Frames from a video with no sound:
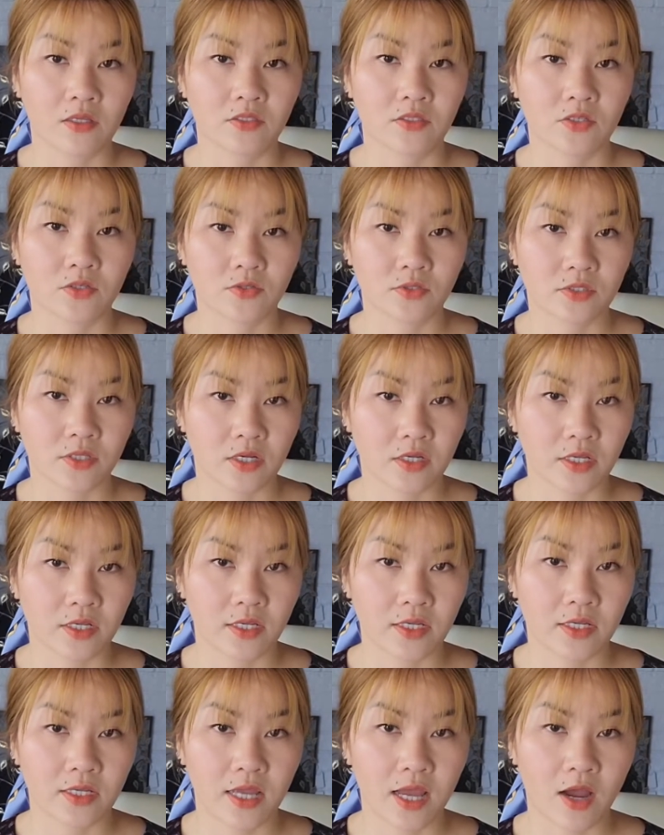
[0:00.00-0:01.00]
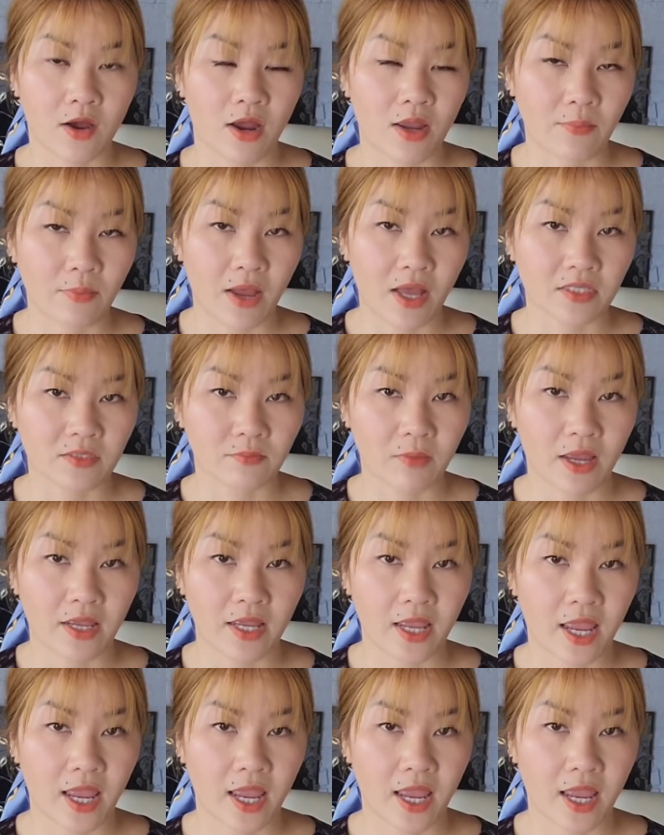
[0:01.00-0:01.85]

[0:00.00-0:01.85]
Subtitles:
to study how I pass my